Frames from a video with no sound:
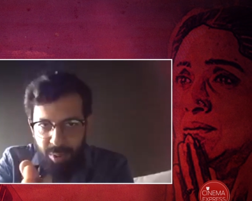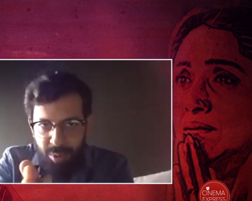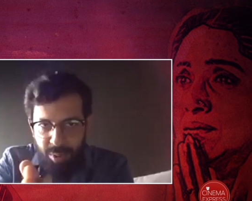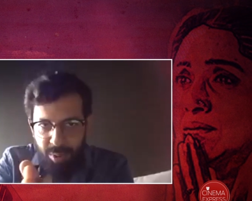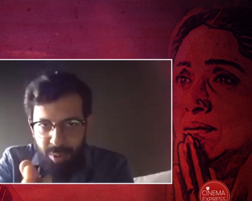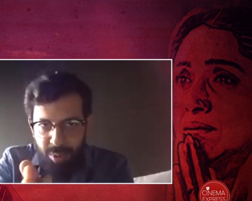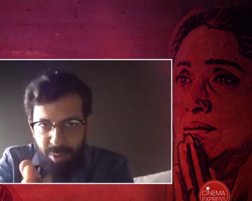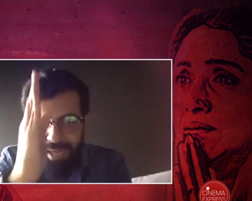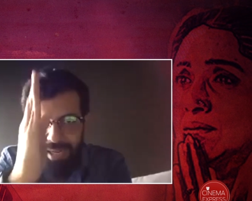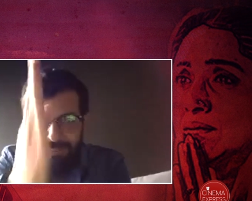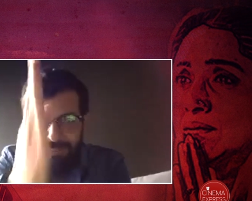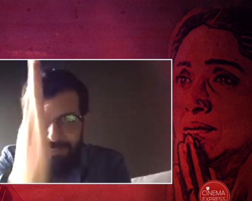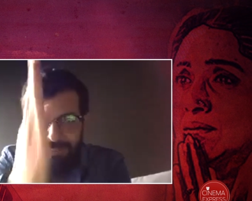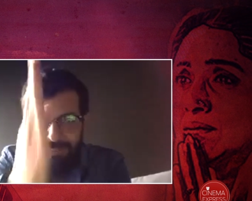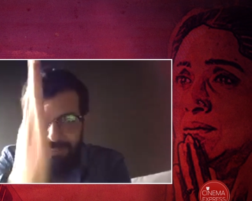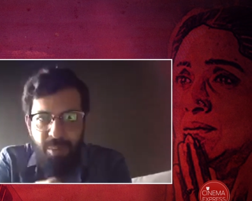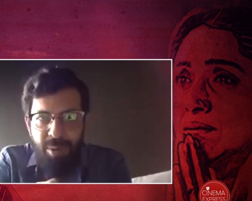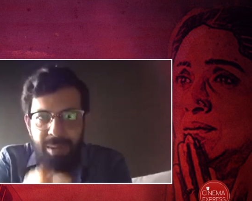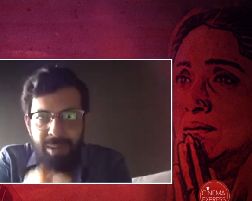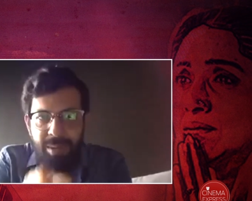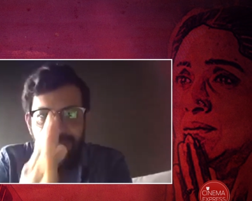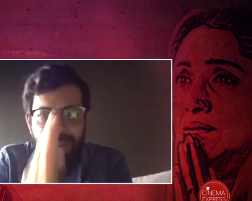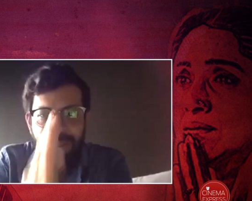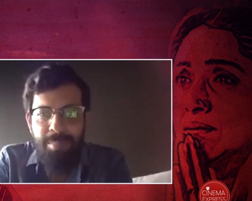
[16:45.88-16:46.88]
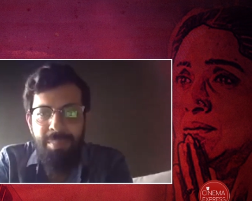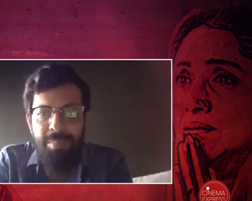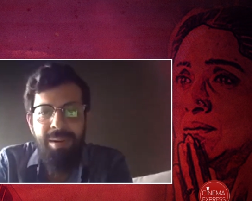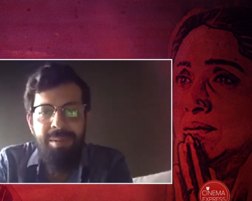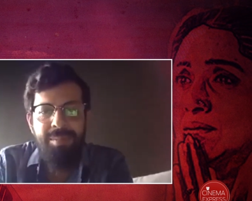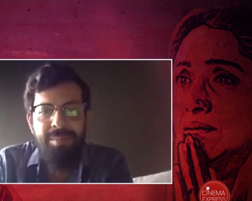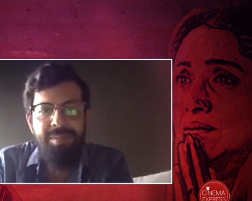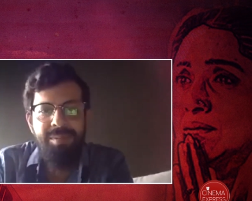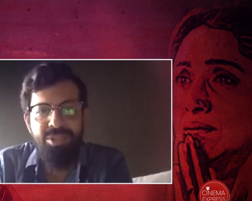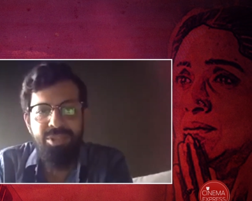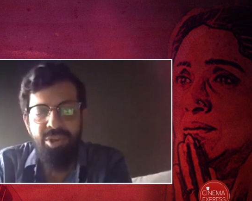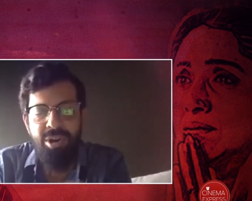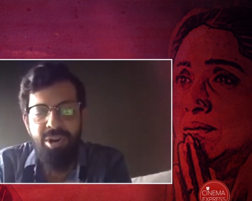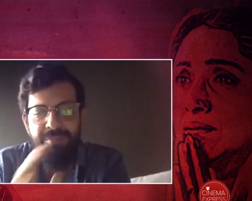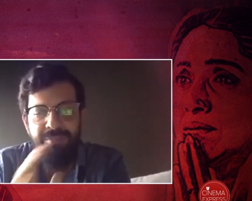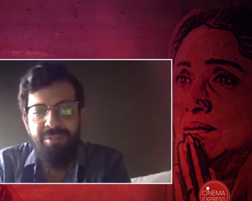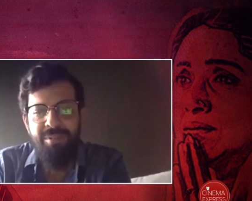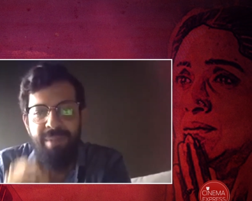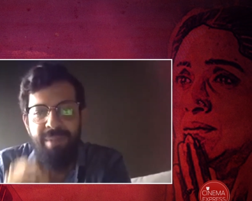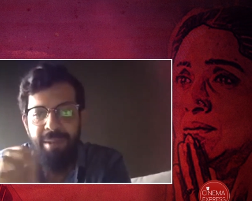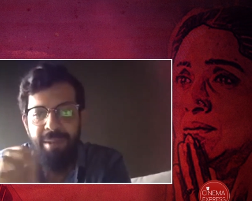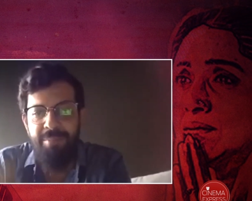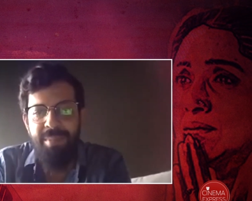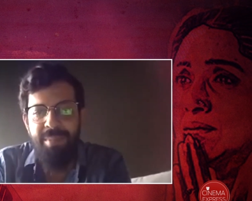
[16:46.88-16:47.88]
Speaker 1: straightforward Tamil short
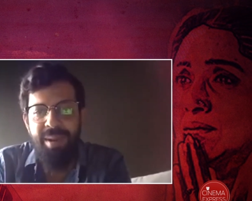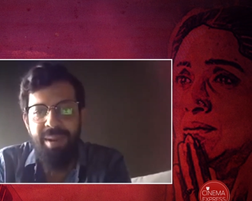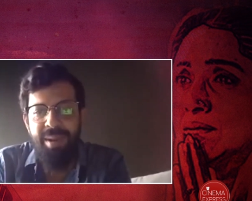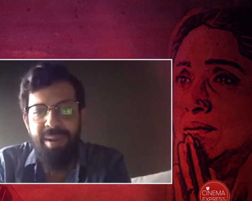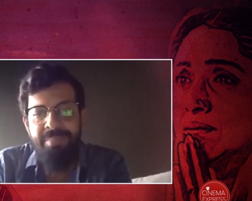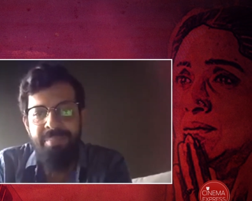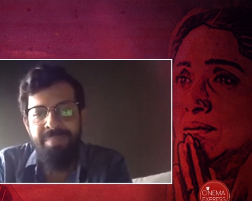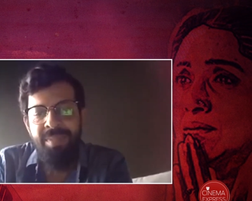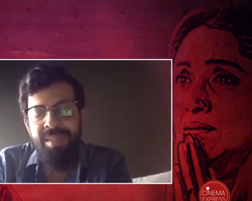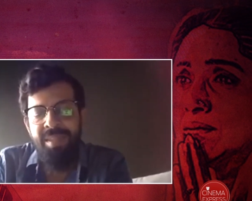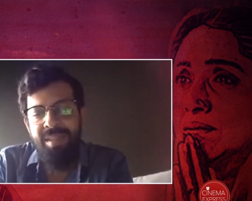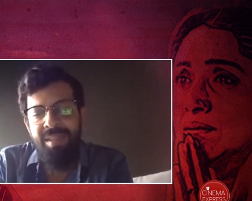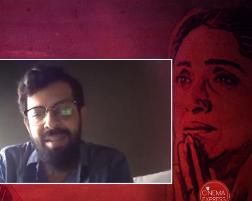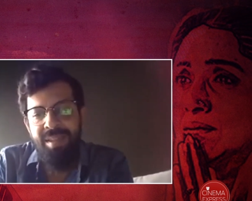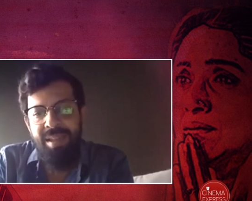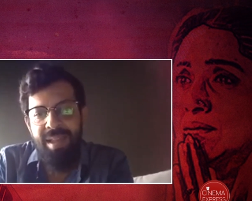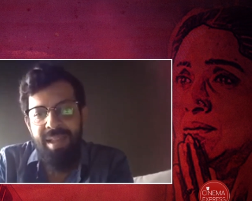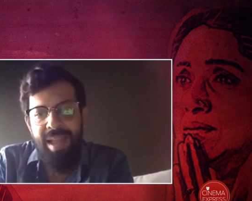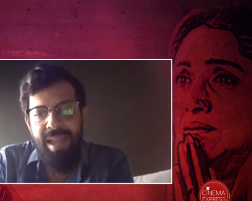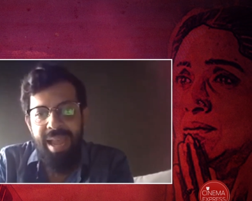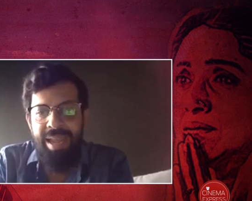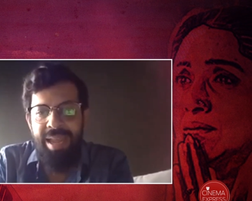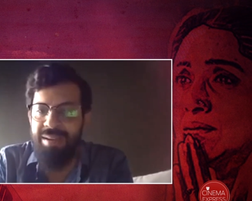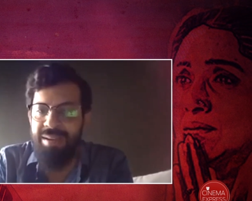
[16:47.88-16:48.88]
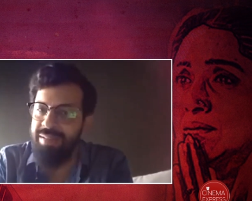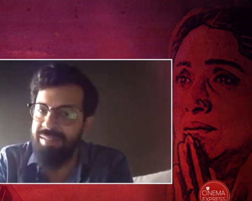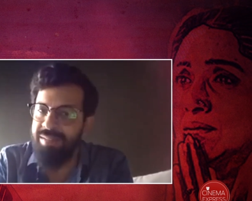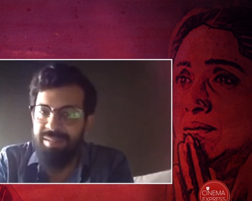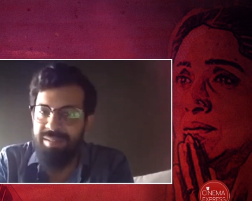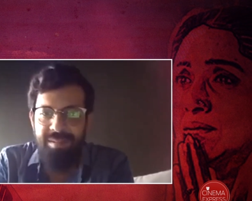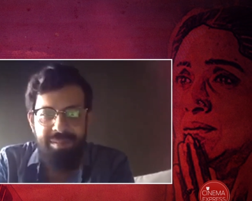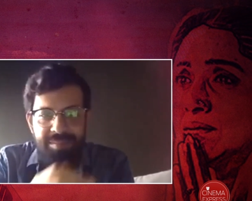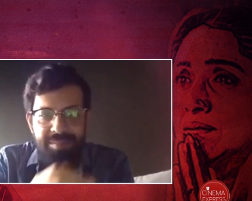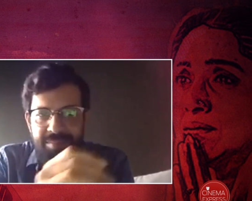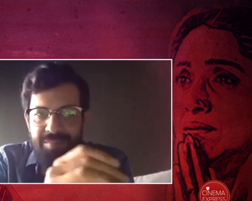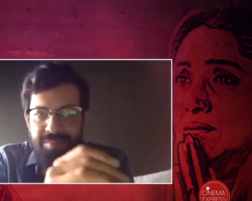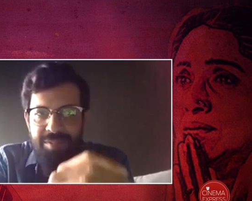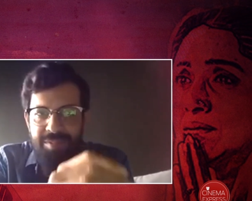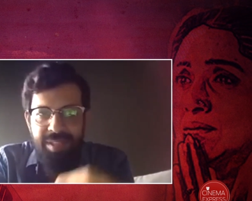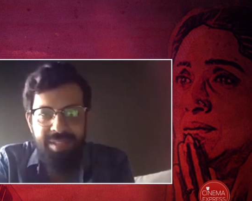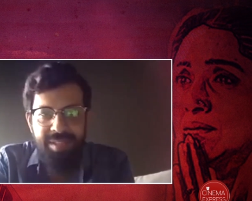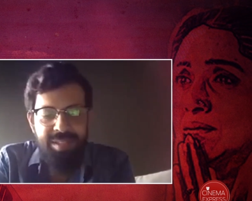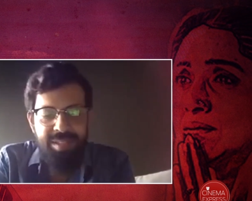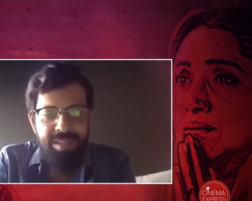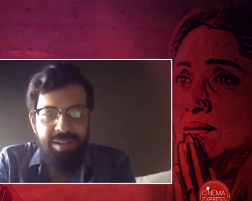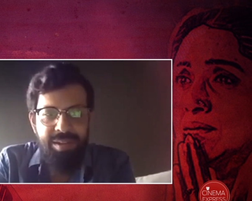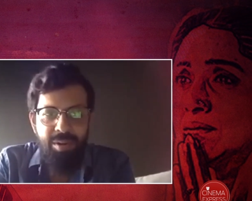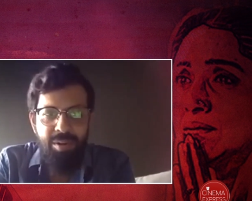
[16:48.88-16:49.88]
film I made, and
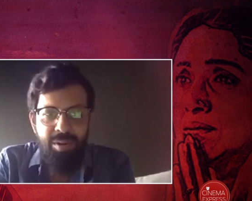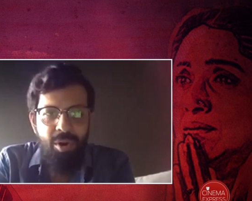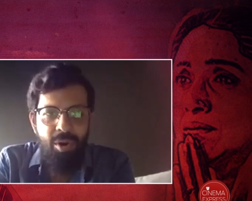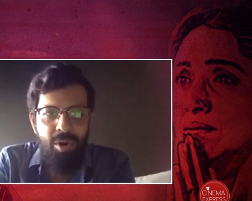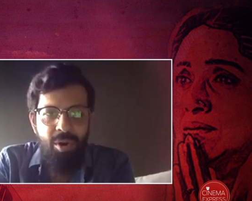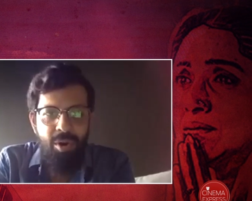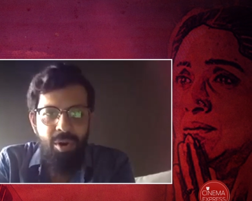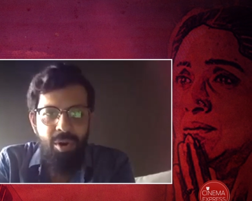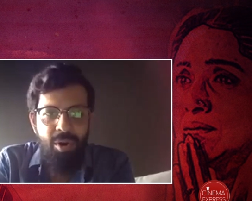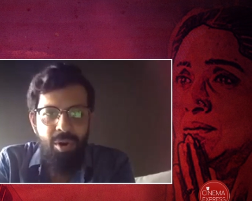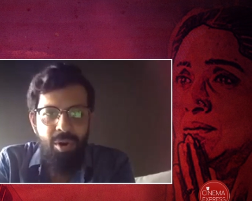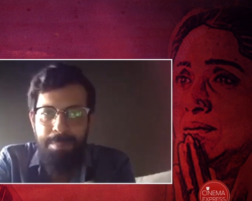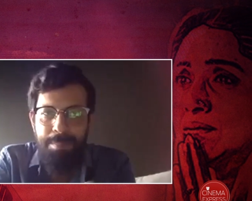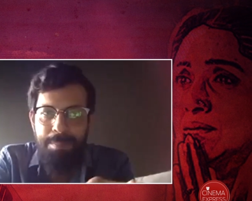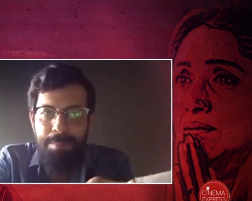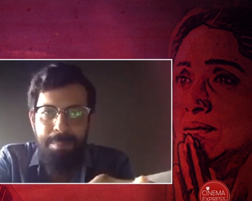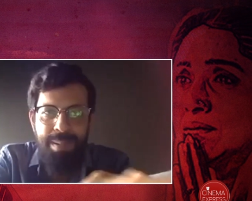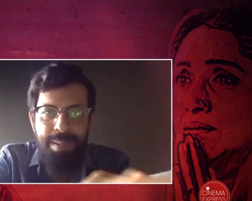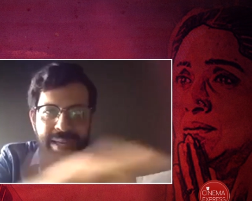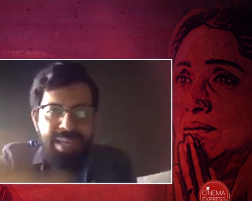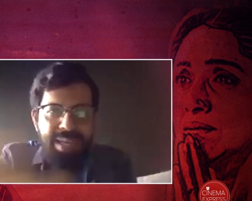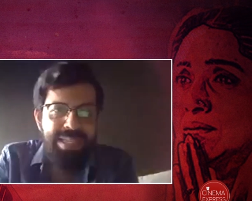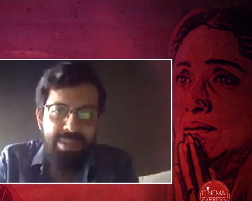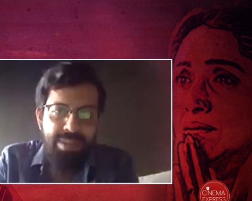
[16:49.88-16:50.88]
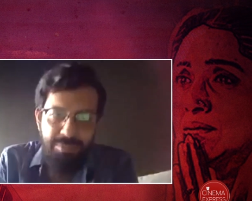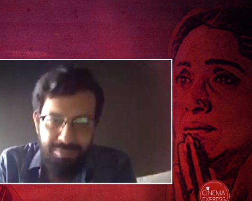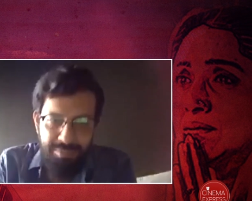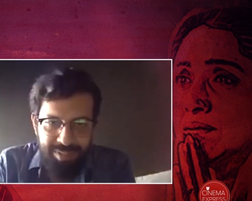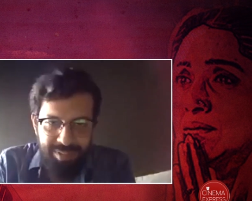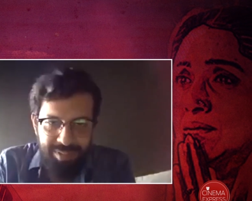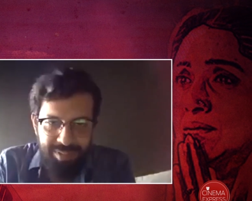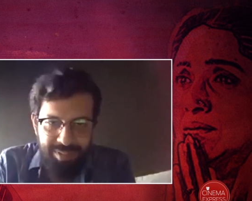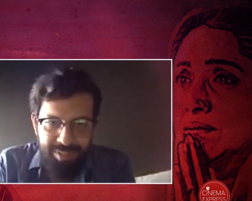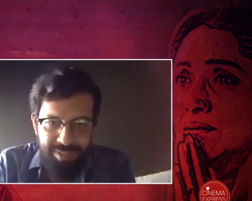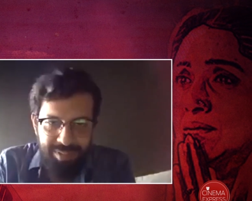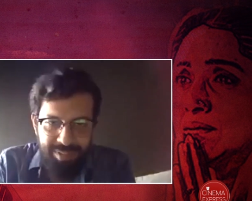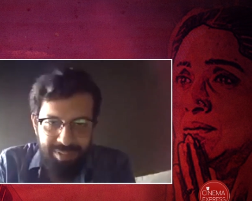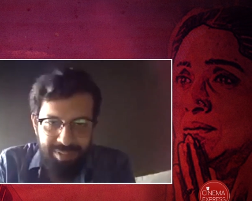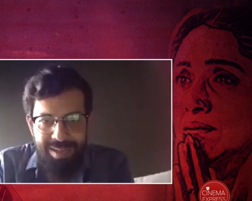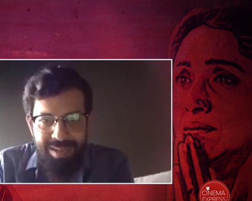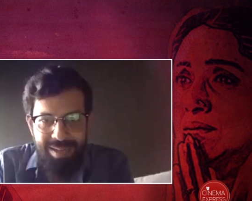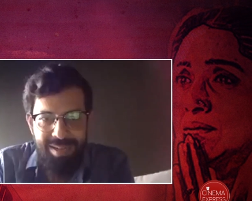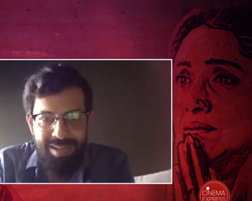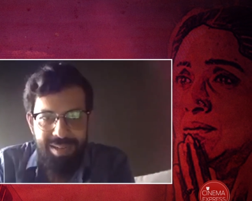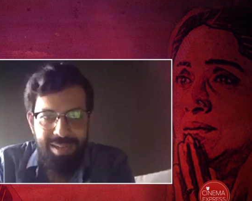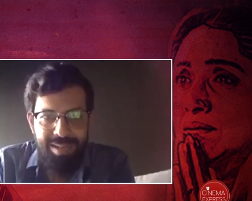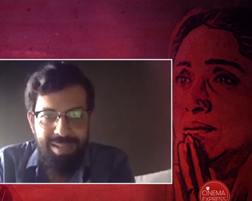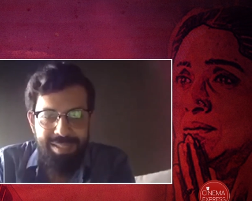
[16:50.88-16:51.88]
with uh, all the biggies of ta
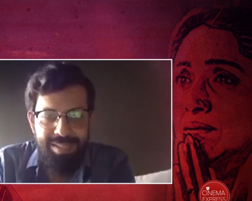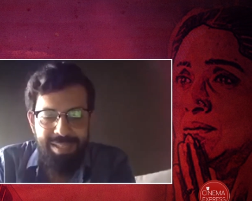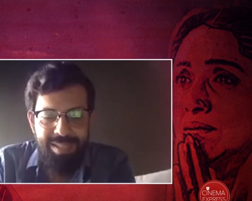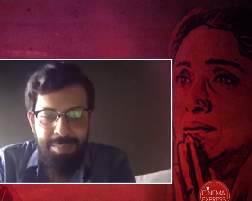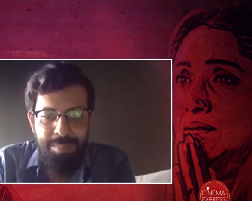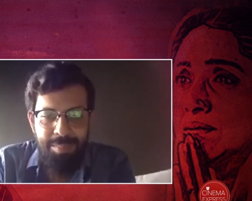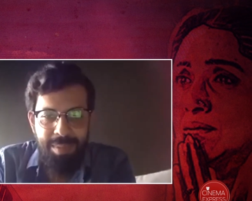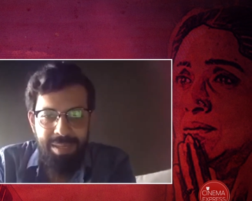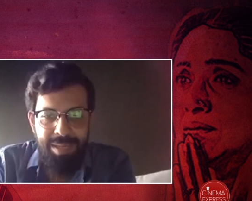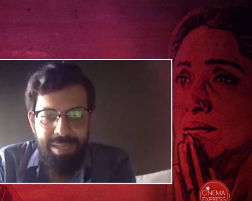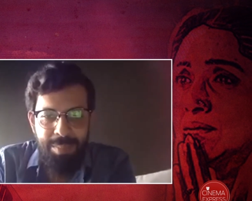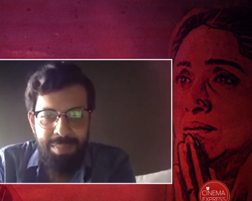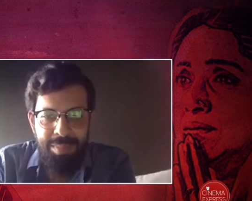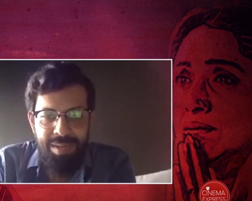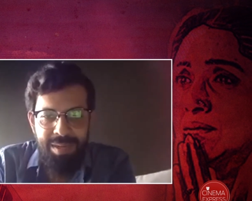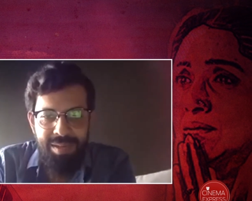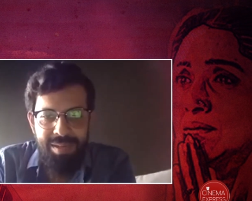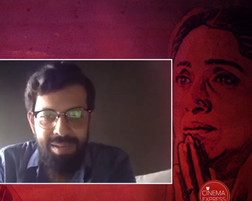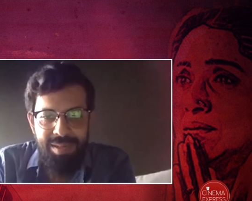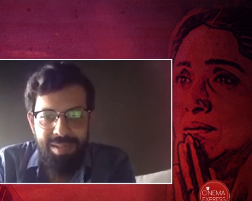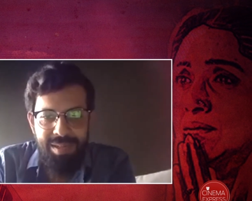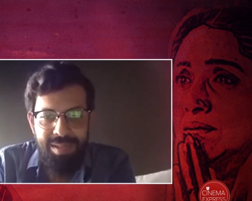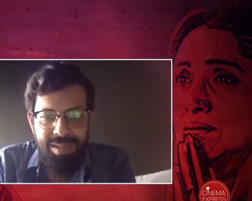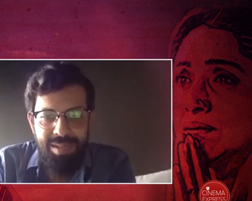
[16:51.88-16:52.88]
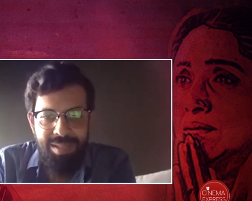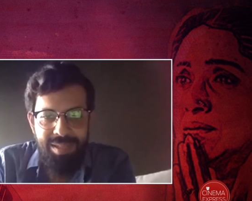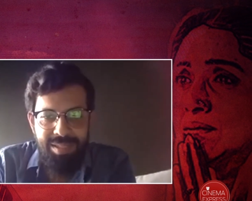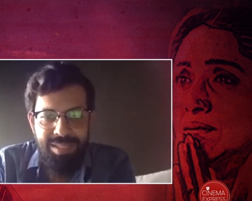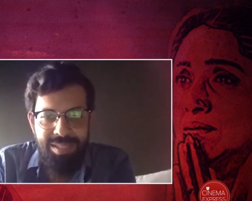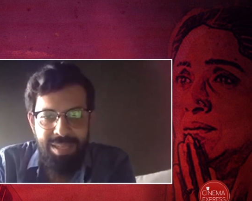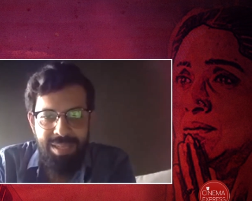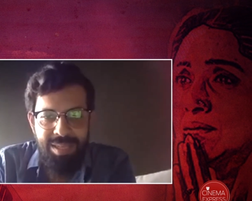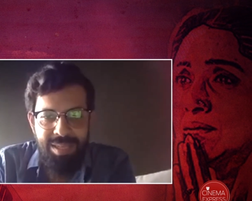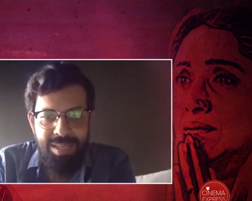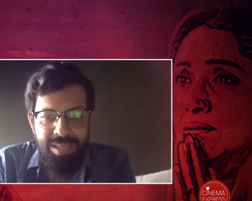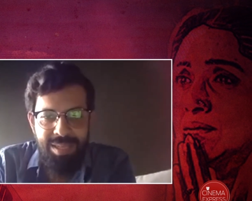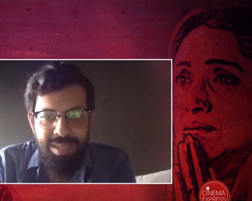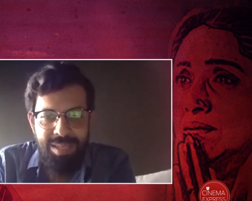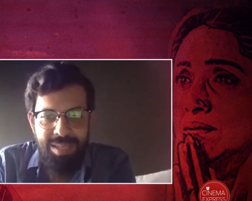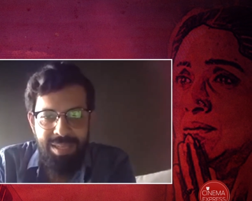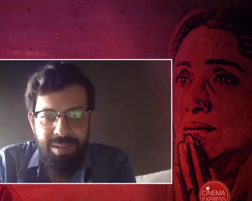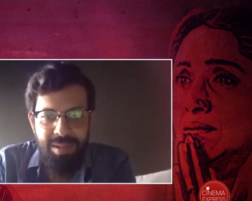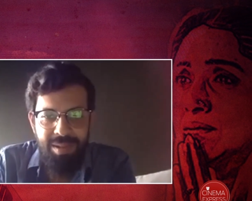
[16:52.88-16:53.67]
uh, tam Tamil uh, cinema.